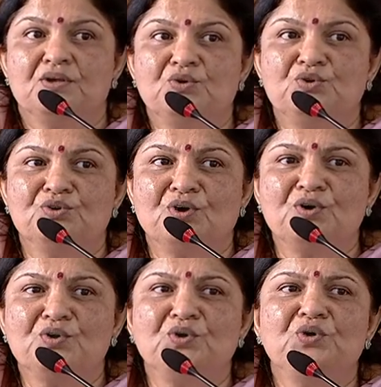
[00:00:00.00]
you do
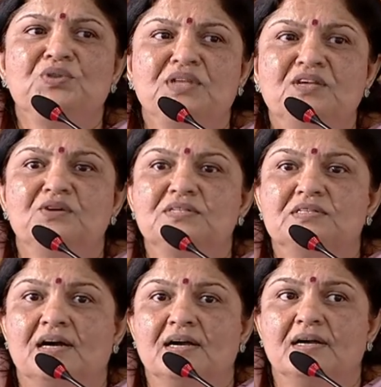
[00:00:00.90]
not know, you think
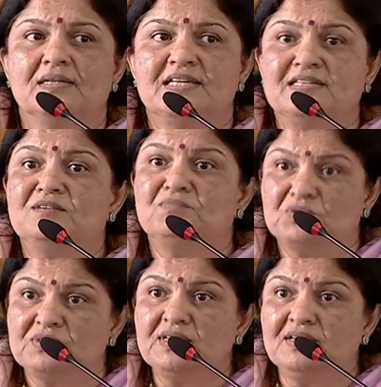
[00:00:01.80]
you're teaching
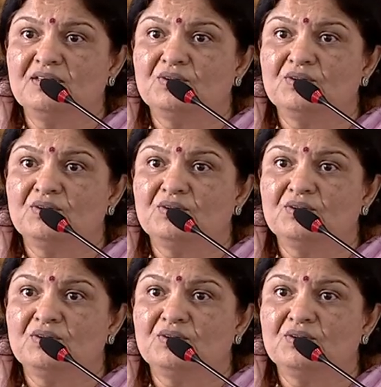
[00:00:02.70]
music,